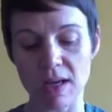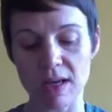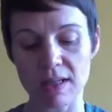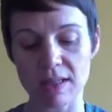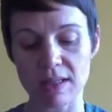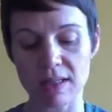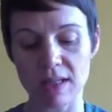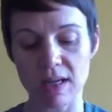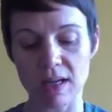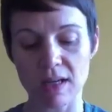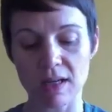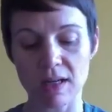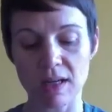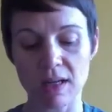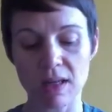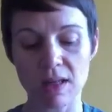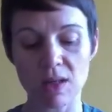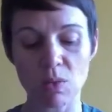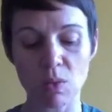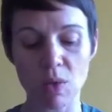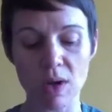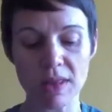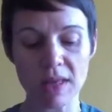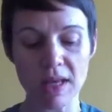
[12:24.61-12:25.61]
I said.
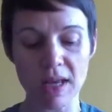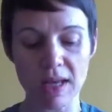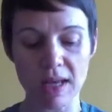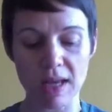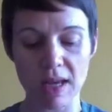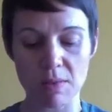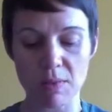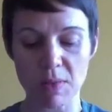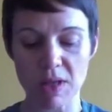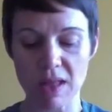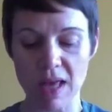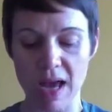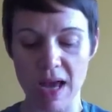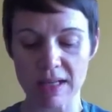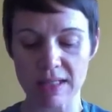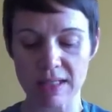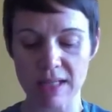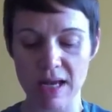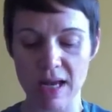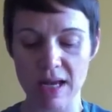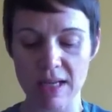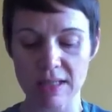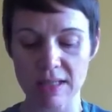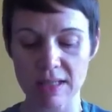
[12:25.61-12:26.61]
"The one that gave me that
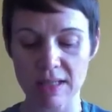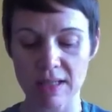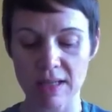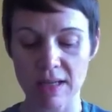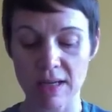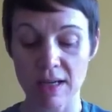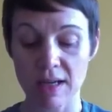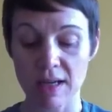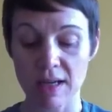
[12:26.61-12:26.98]
test?"